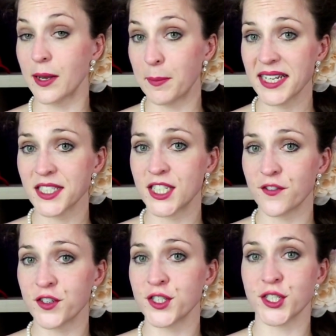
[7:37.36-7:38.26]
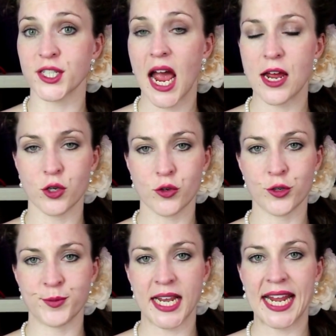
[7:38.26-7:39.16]
It pits different societal
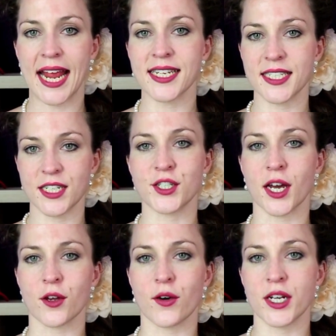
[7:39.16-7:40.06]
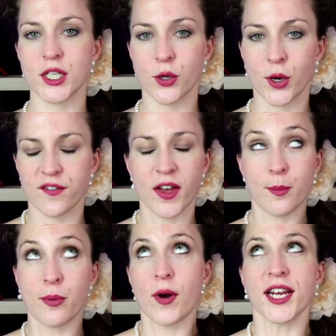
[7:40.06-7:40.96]
groups against each other in a sort of
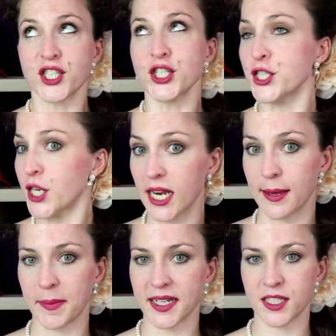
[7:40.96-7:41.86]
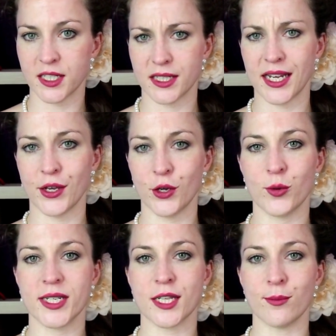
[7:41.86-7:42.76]
oppression Olympics to see
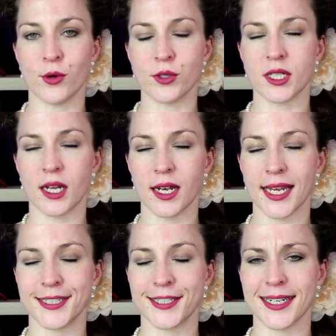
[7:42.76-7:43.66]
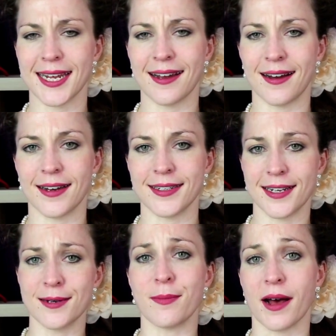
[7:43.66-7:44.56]
who is the most allegedly hard
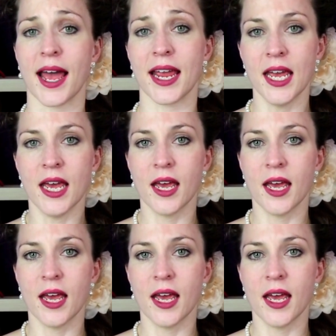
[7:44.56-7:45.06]
done by,